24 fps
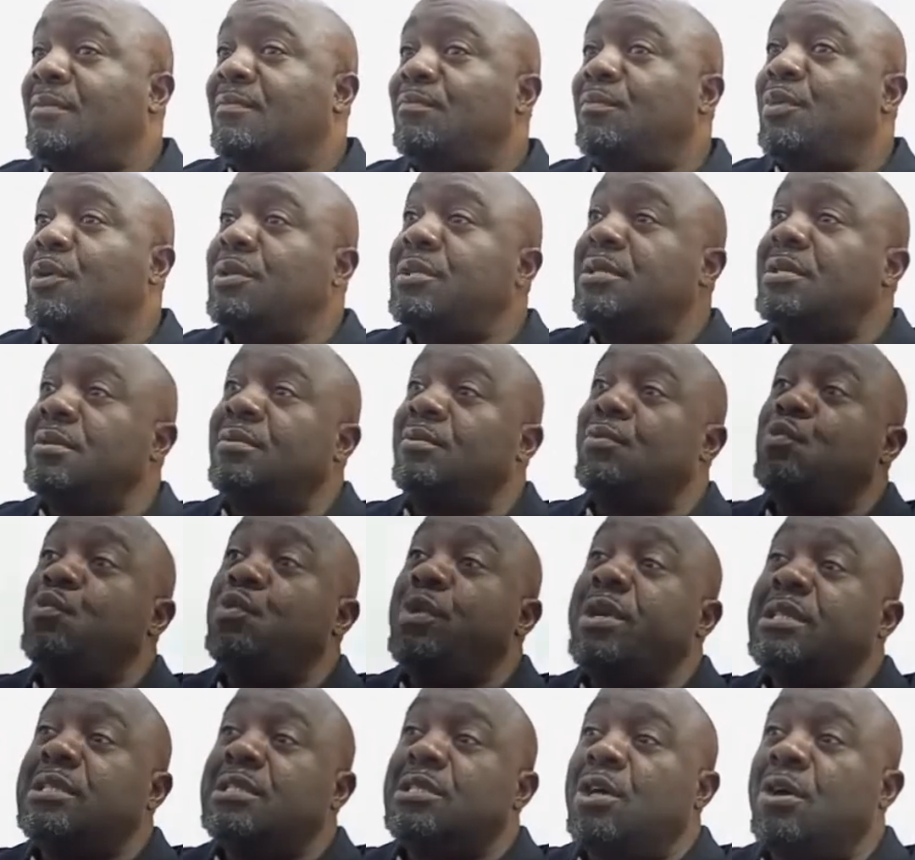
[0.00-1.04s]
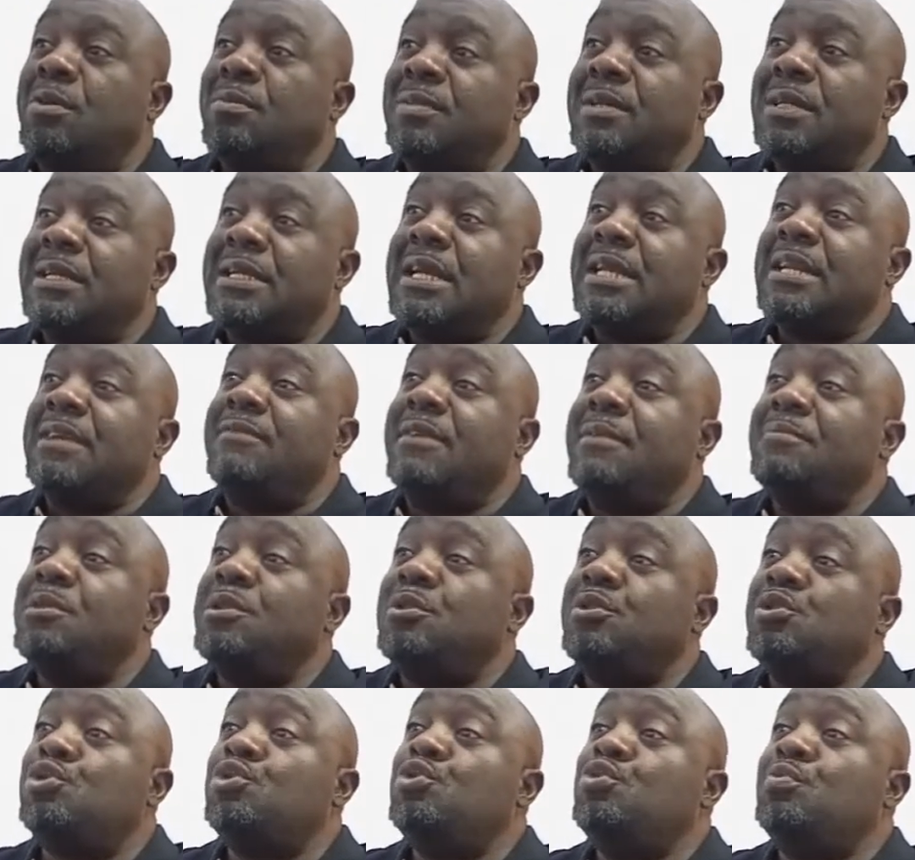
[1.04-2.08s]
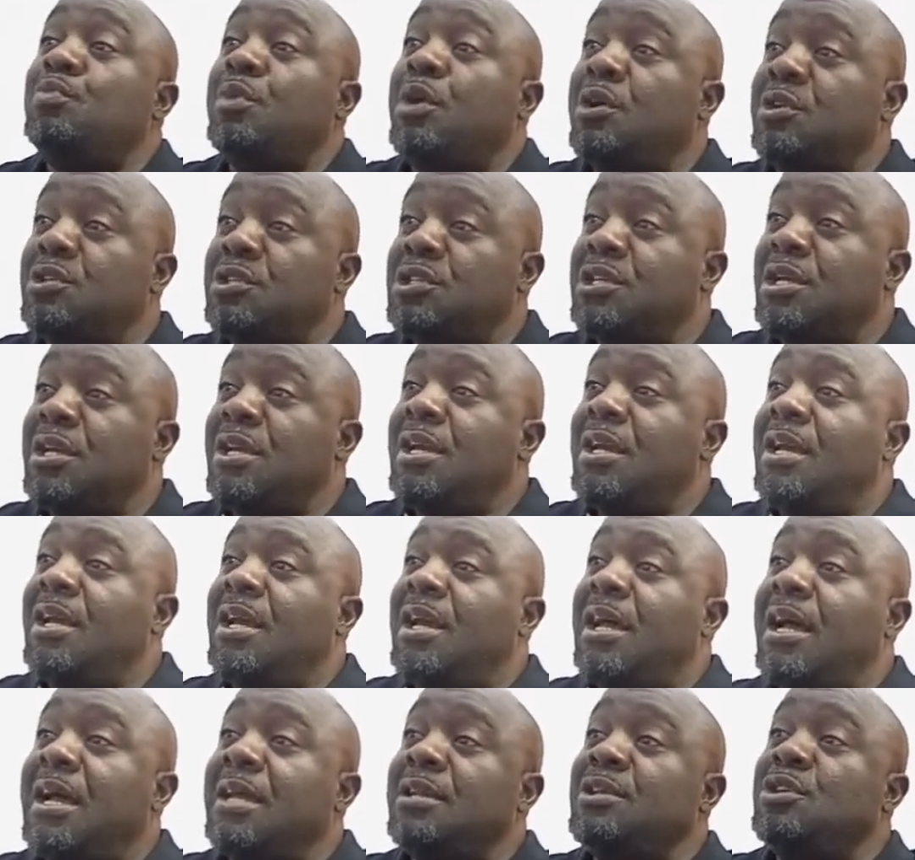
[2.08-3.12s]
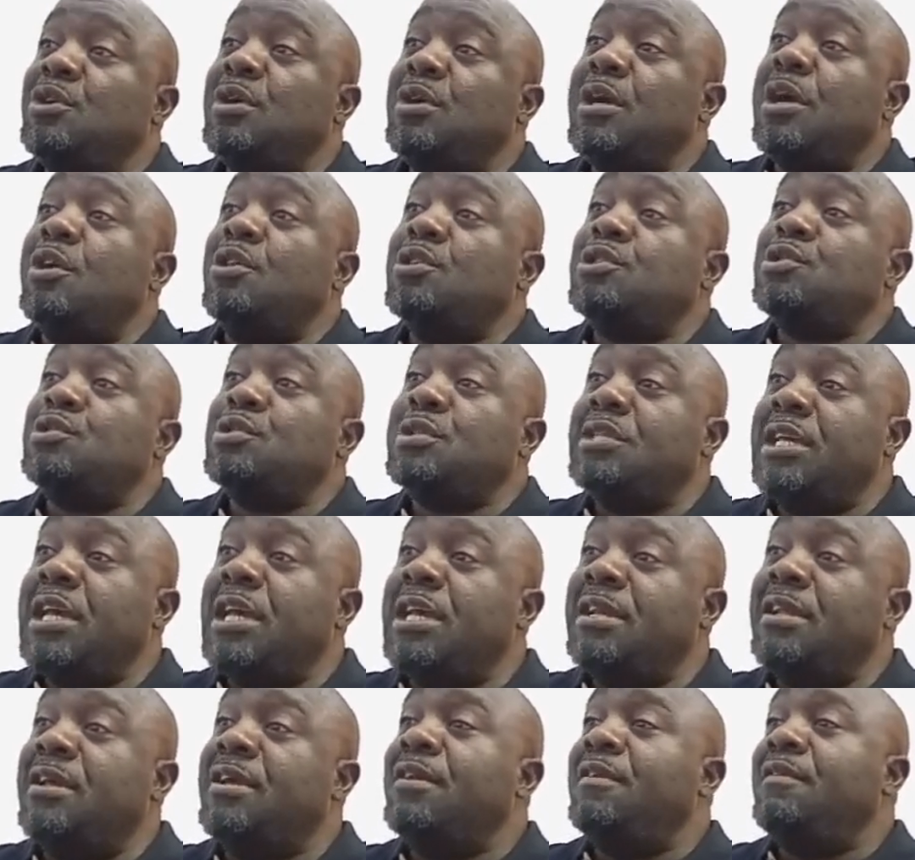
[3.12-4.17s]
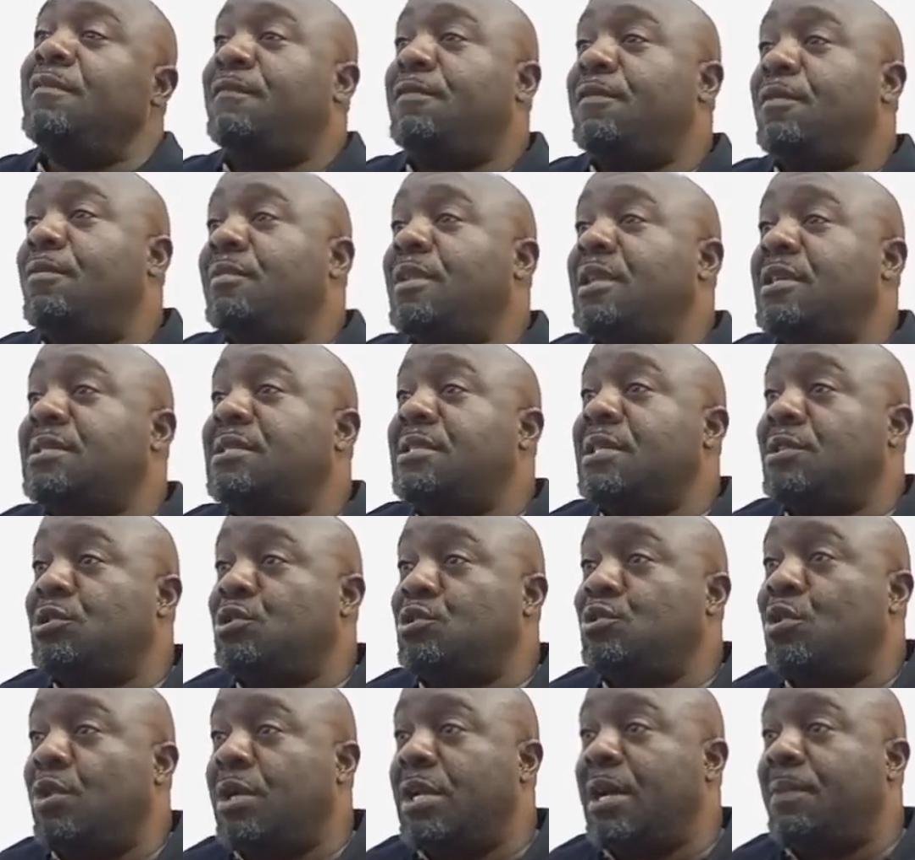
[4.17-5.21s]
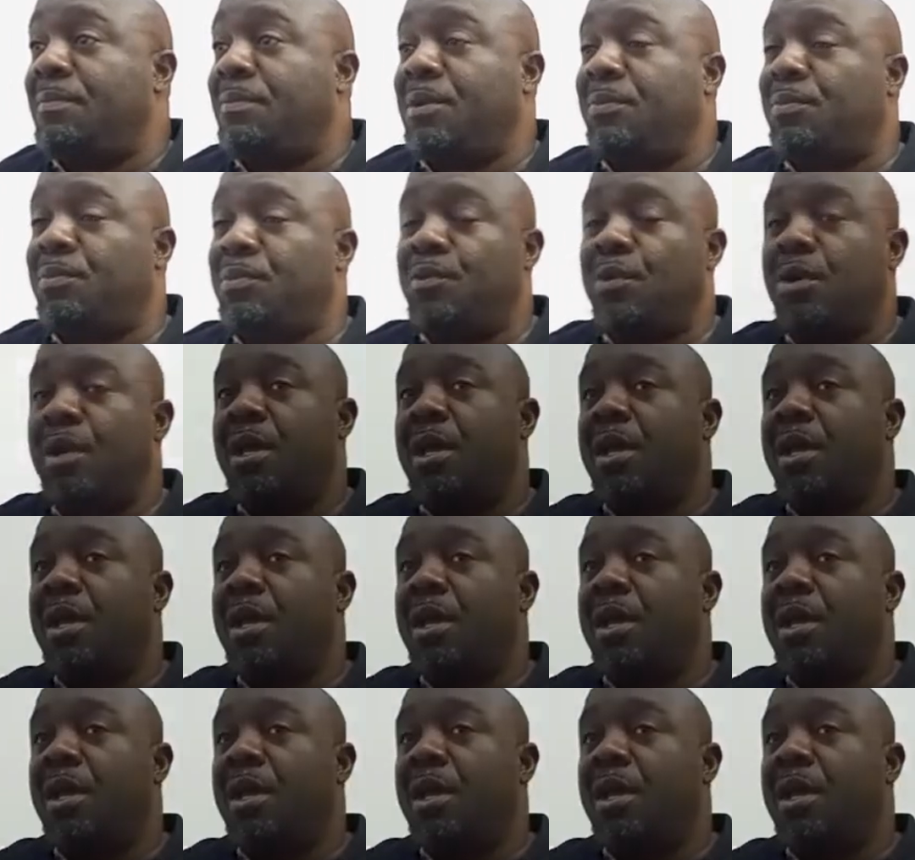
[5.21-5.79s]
But wisdom can never be too much. And you can also gain from listening to other people.